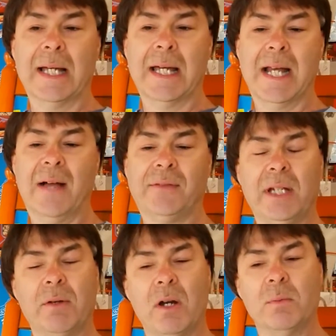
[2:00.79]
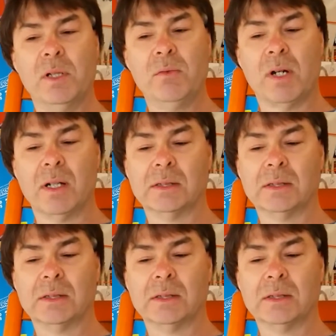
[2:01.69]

and after he wrote Moonrunners,